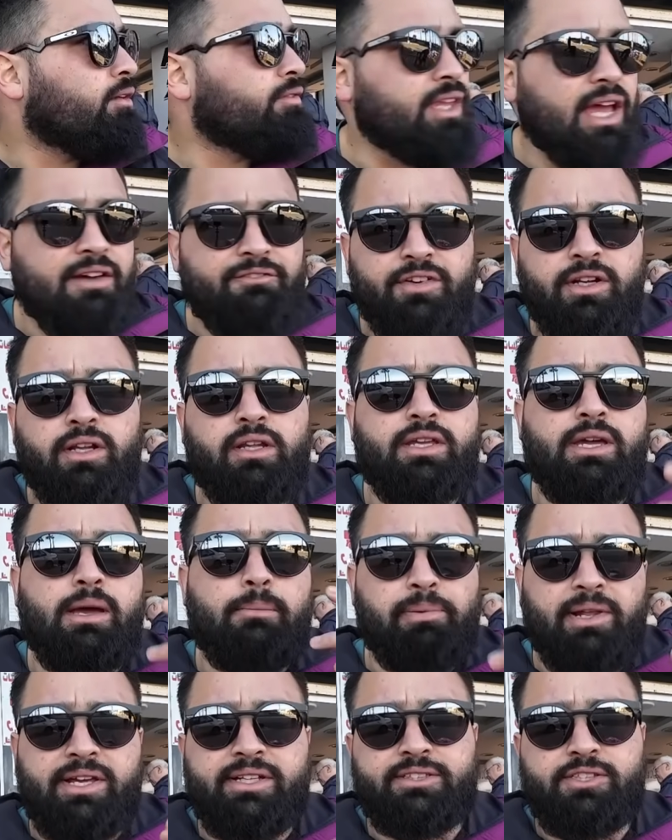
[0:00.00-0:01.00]
Definitely a
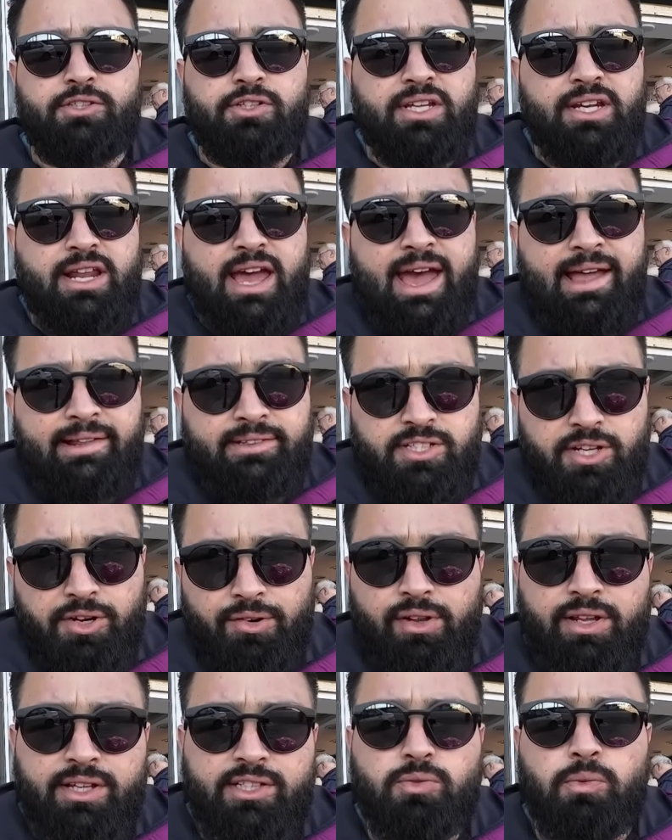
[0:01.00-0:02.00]
place you need to add to
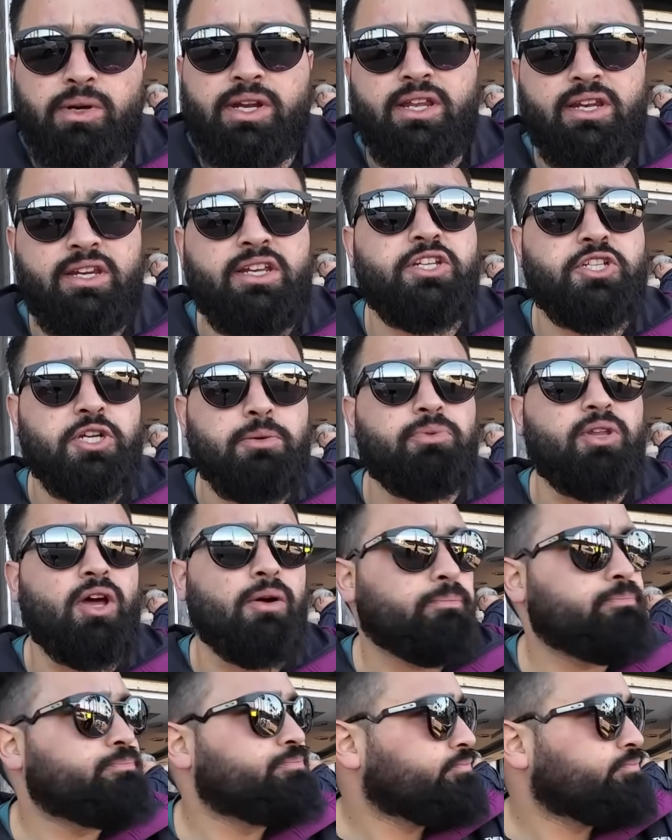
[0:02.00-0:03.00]
your list when in Egypt, though.